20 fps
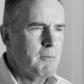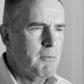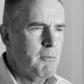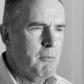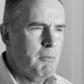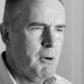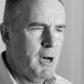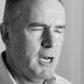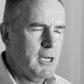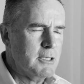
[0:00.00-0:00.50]

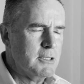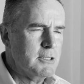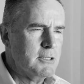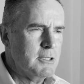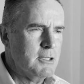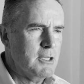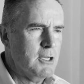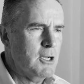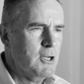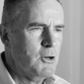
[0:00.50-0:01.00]
but
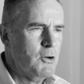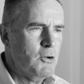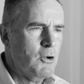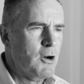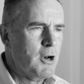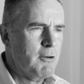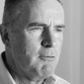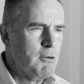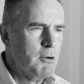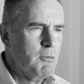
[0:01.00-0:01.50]
not
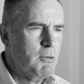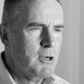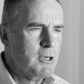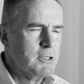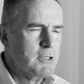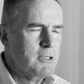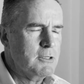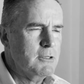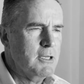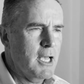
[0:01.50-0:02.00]
everyone
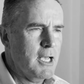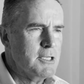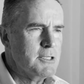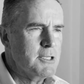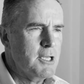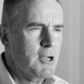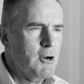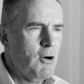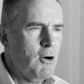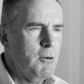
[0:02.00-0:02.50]
has
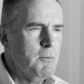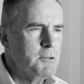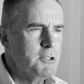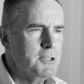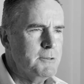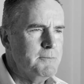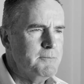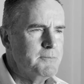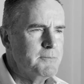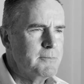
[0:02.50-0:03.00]
that
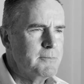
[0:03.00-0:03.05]
option.